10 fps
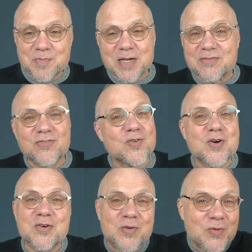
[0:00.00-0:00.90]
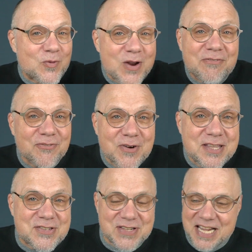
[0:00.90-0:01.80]
but for
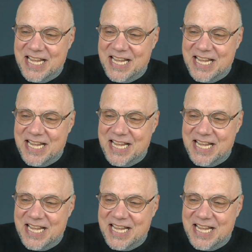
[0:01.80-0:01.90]
reference,